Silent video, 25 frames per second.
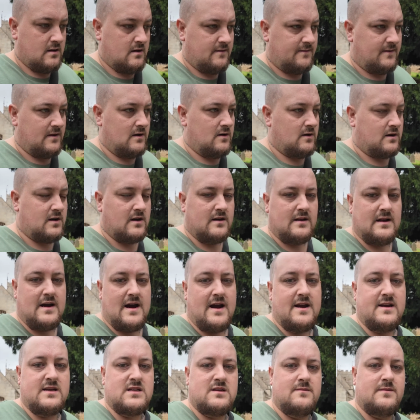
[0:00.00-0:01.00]
if you look at
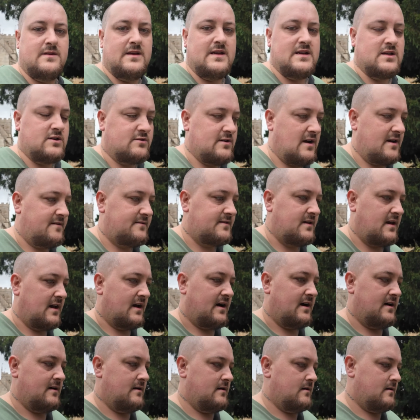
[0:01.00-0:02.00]
like some of these graves
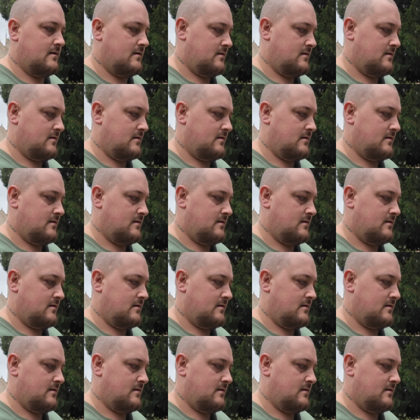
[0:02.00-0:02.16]
here,